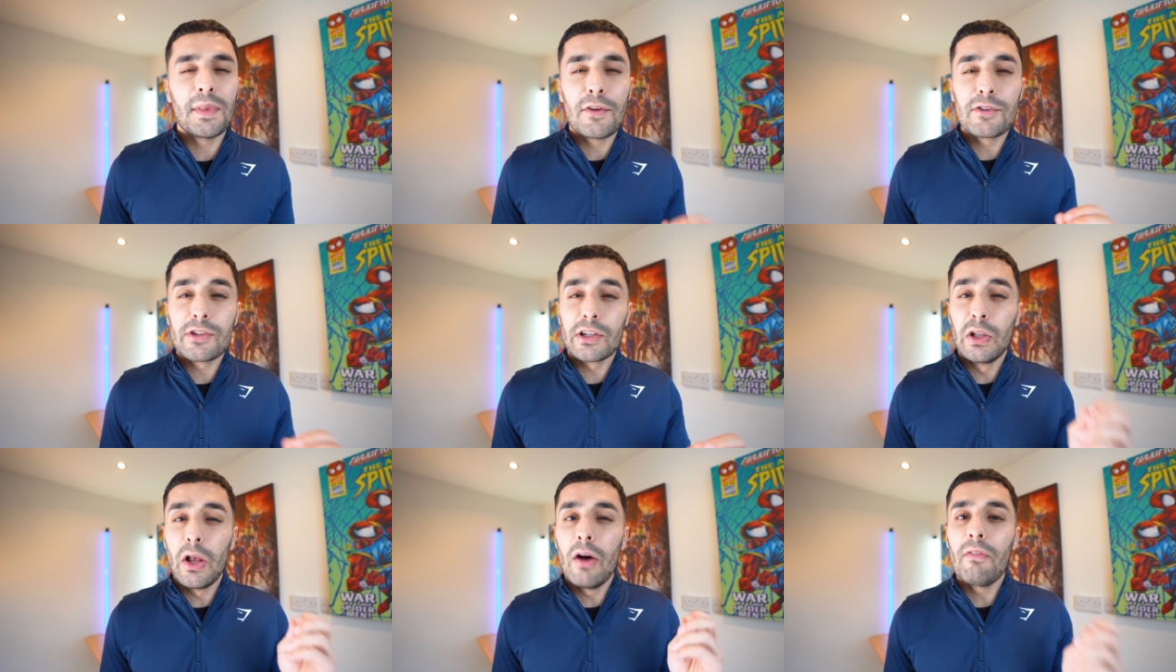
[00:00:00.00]

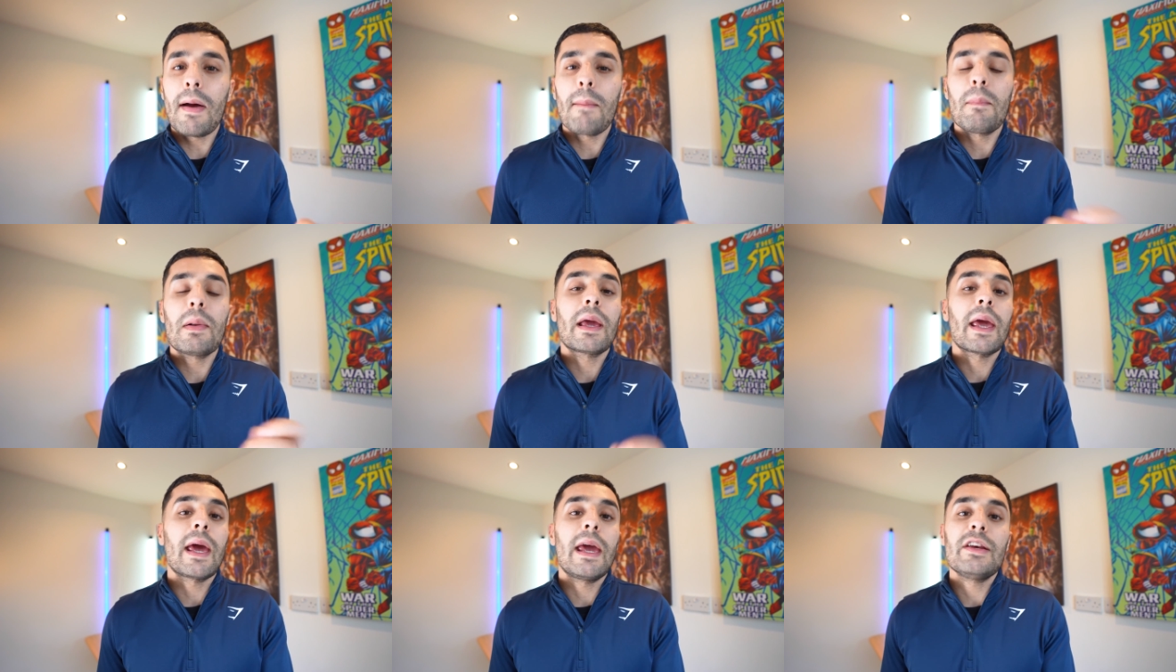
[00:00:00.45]
there's a lot of
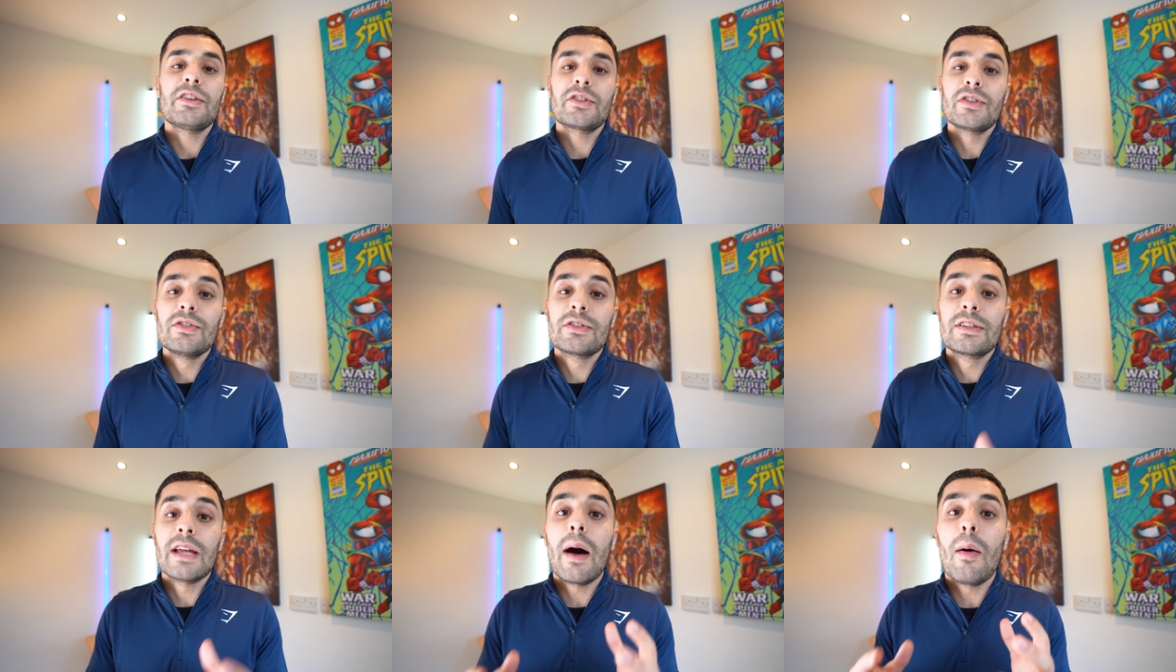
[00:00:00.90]

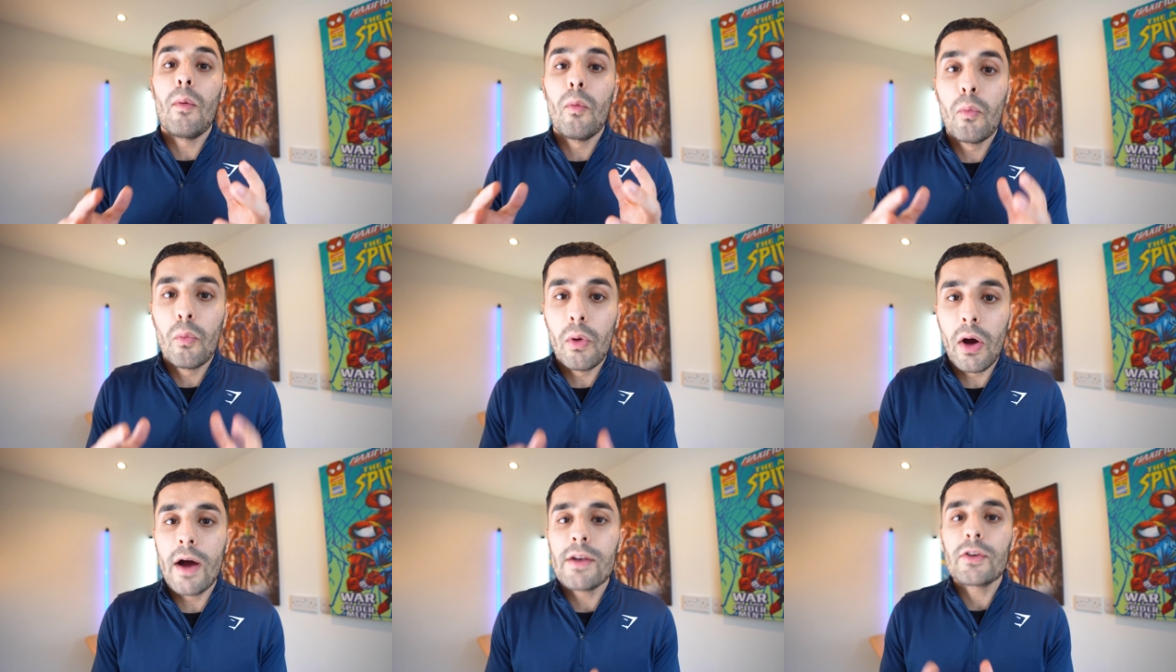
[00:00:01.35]
applications that
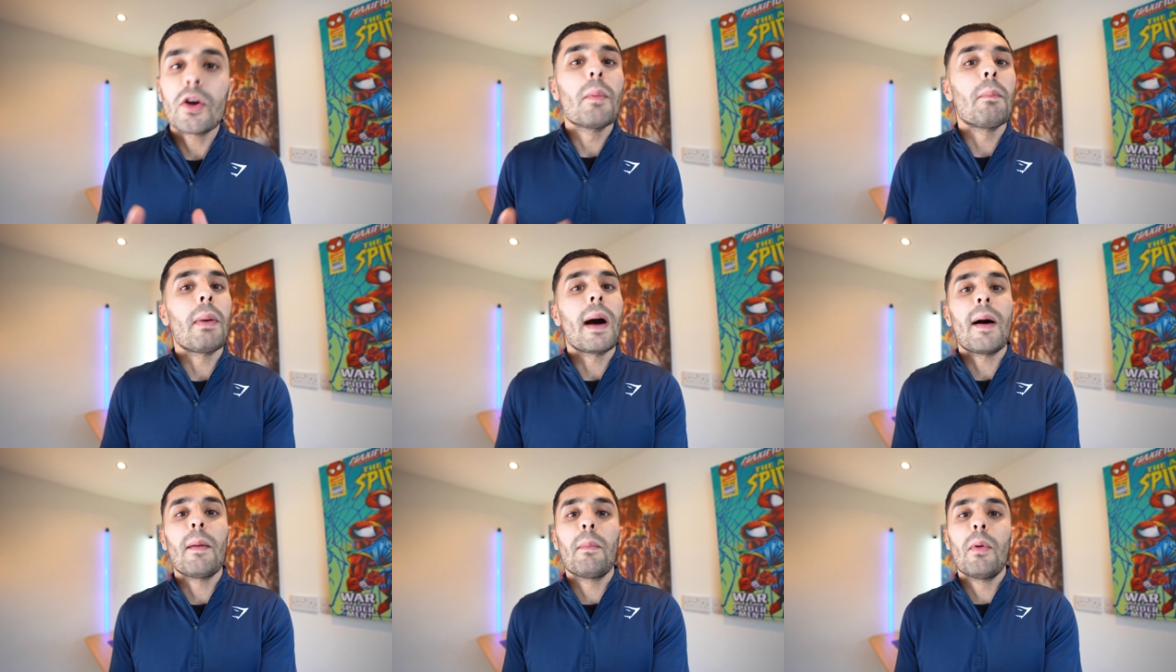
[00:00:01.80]
weren't
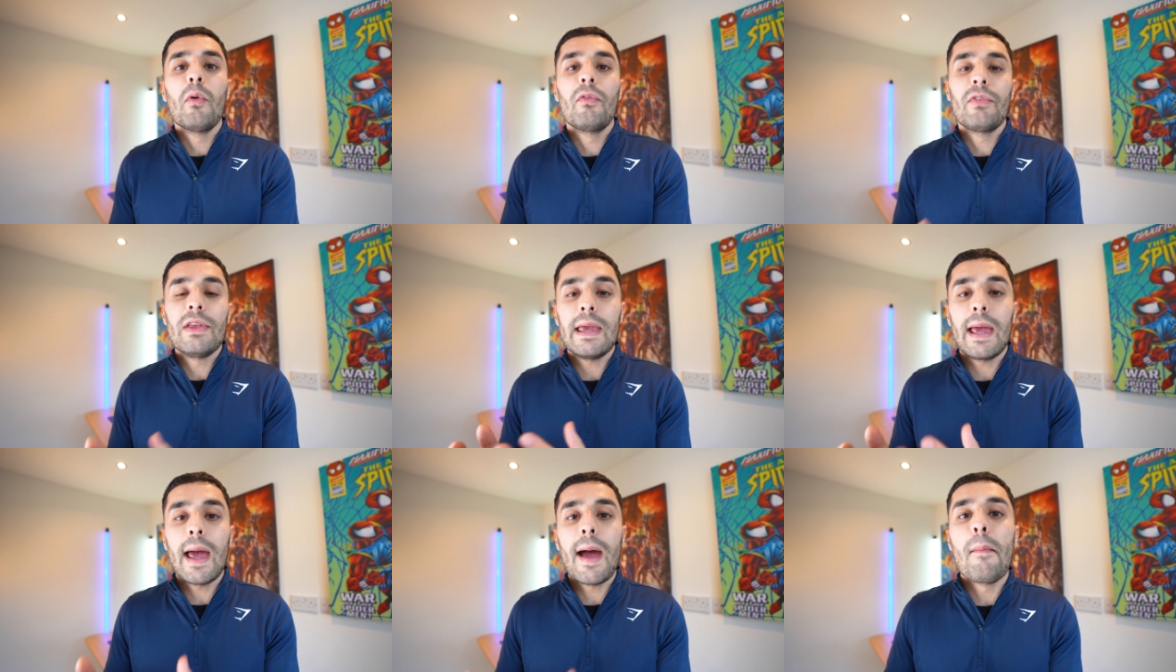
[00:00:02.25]
compatible with
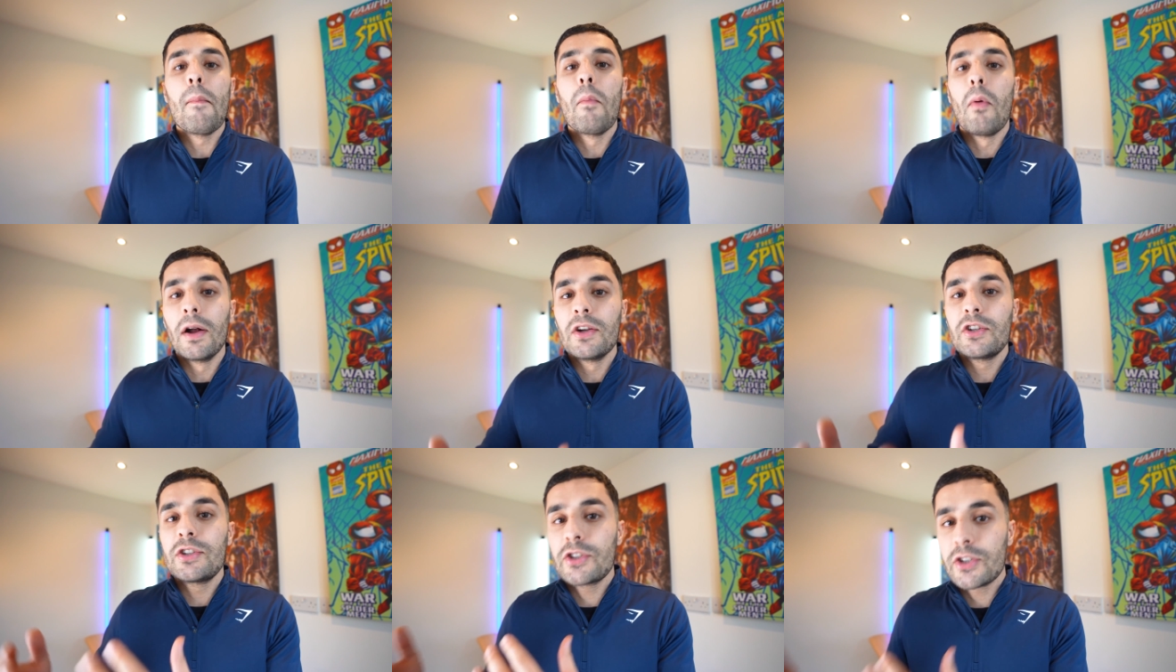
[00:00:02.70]
the
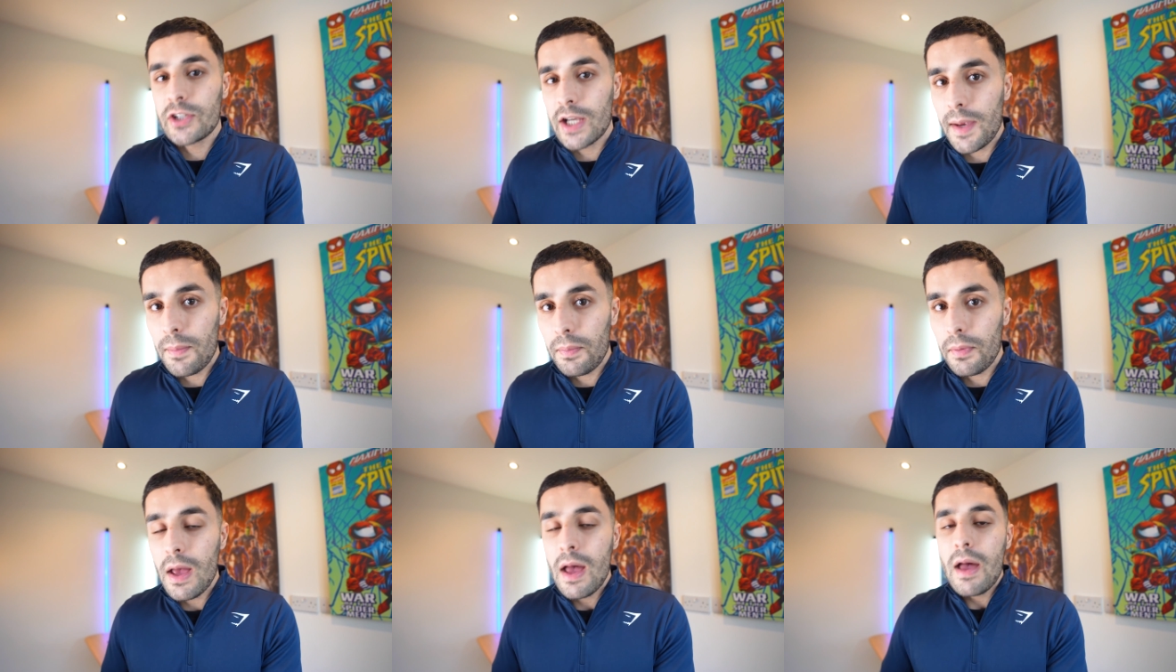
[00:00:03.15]
M1
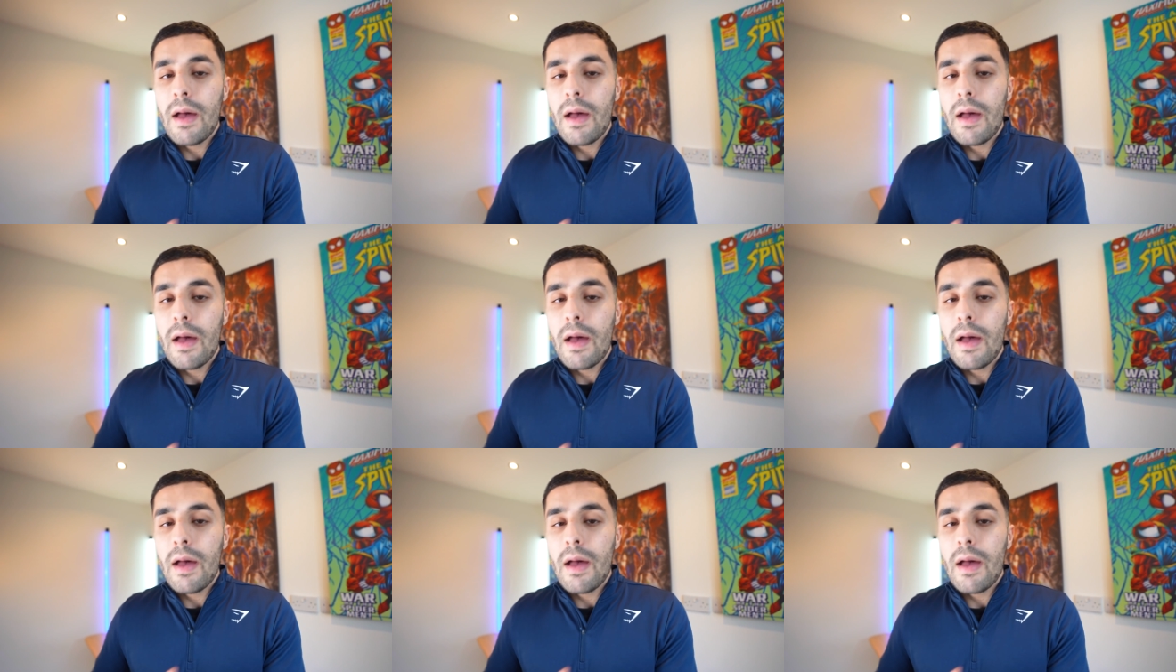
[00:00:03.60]
chip,